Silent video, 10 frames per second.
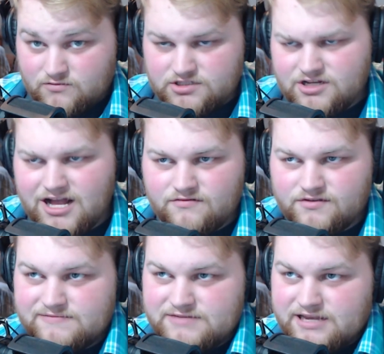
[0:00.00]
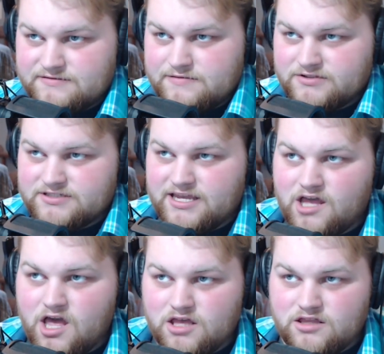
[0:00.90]
You know how sometimes people say
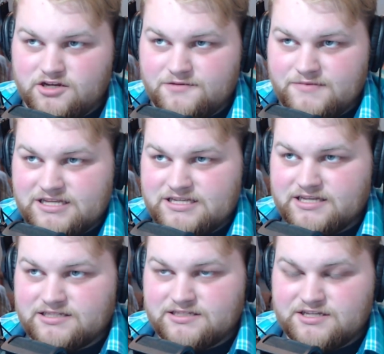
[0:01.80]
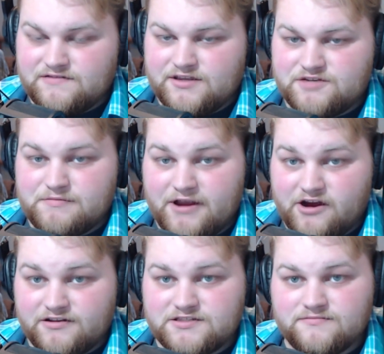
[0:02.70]
they should be a test to see if they should be
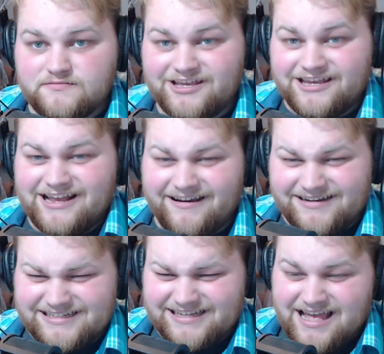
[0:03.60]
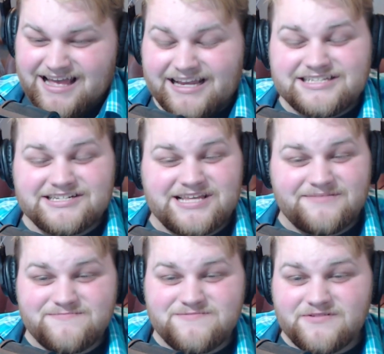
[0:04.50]
parents? Because there's some
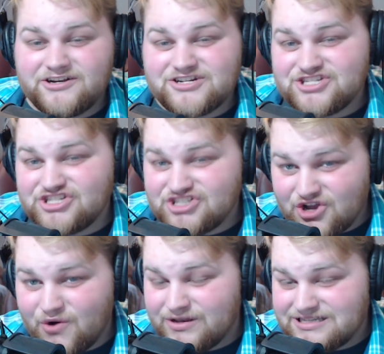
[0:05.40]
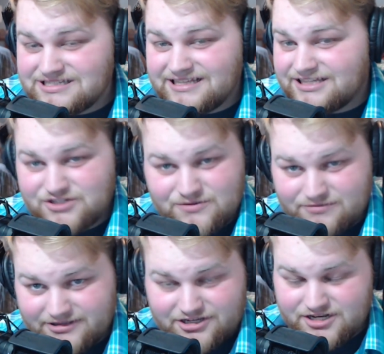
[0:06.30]
people that are just so insanely stupid
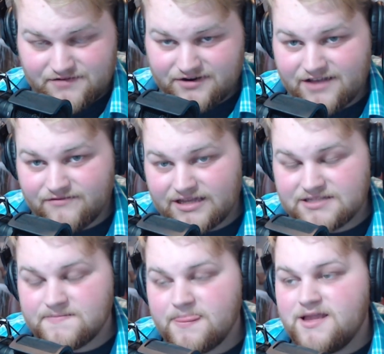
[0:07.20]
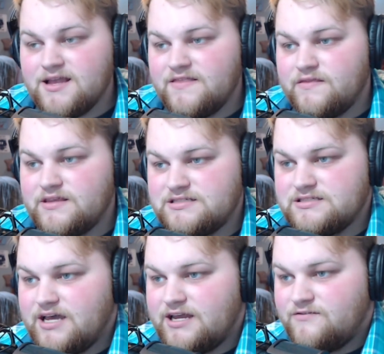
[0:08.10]
they should never have kids. This is
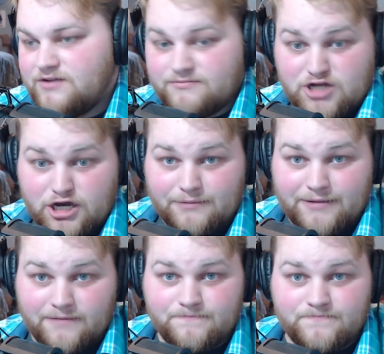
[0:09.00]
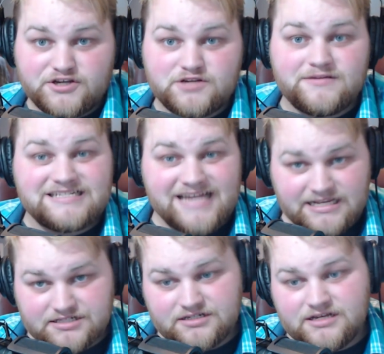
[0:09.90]
kind of what I'm talking about. There should be a
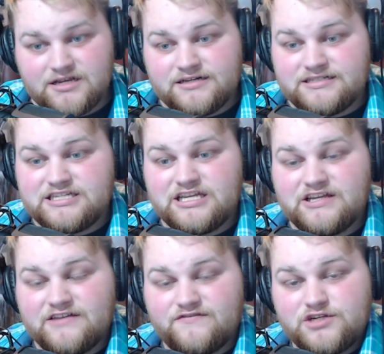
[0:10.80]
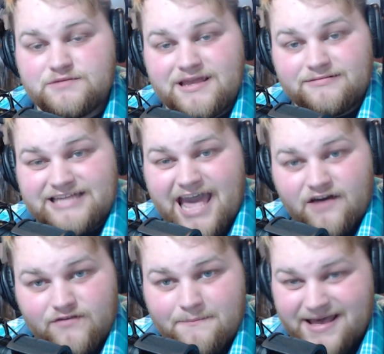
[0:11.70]
test to see if you should be able to have
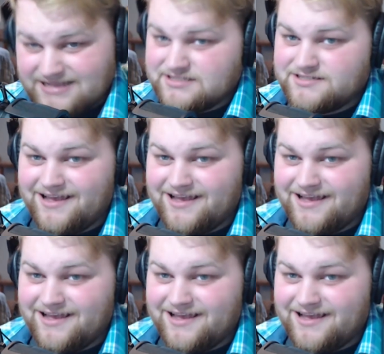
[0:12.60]
pets.